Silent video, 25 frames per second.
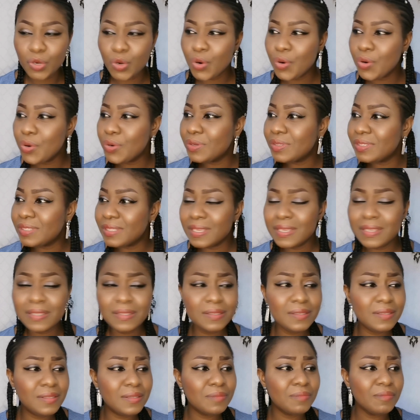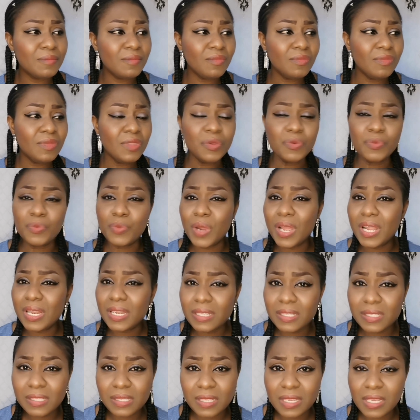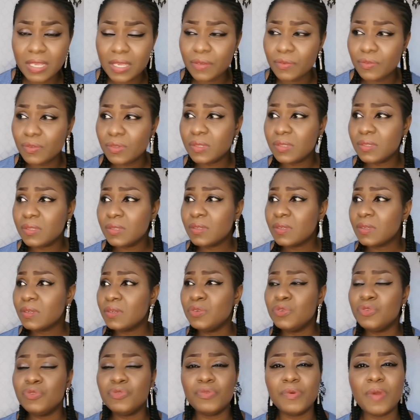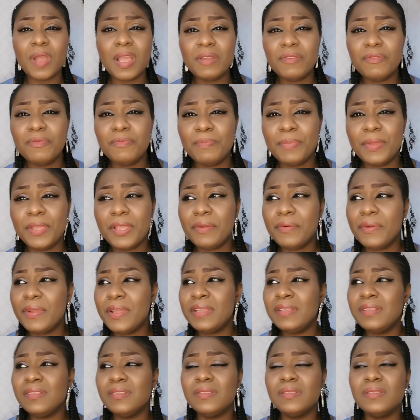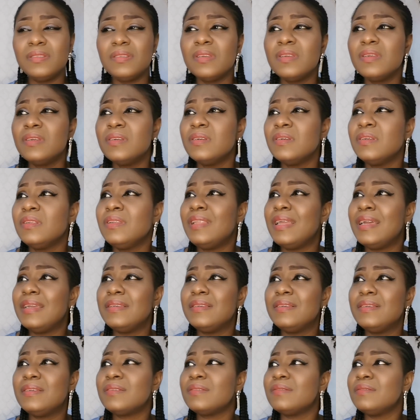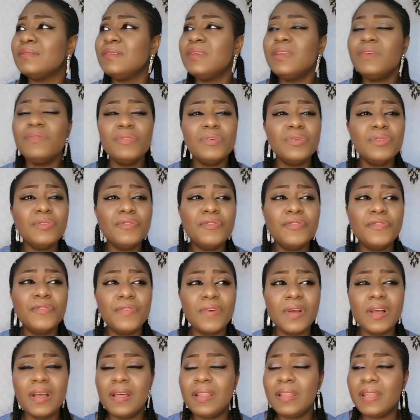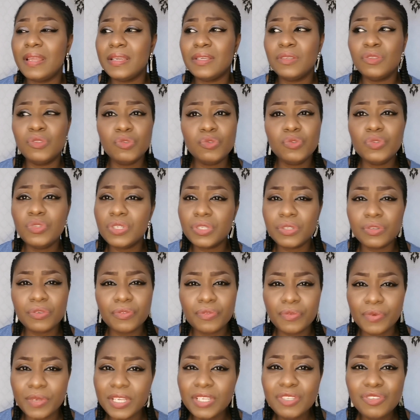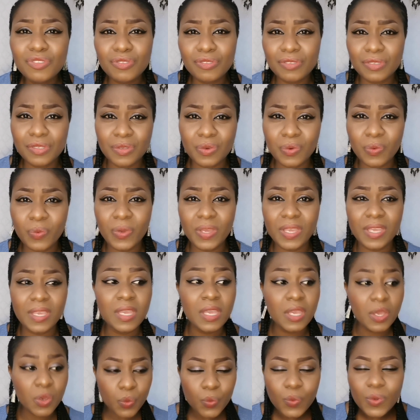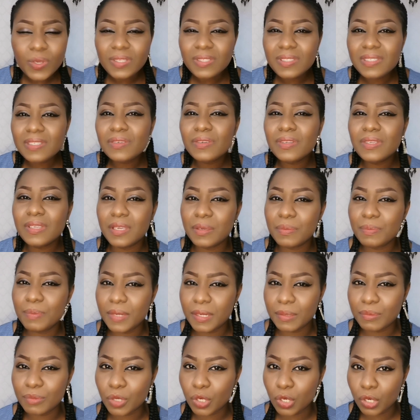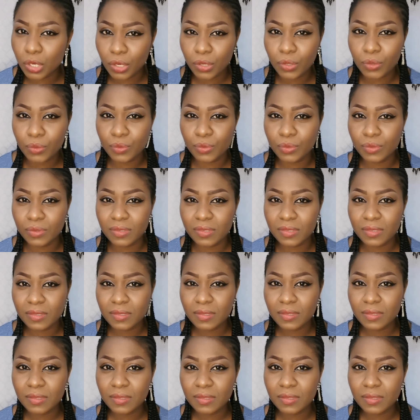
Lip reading: Cousins, relatives, grandparents, like even far, like 2 generations away, we still keep them close.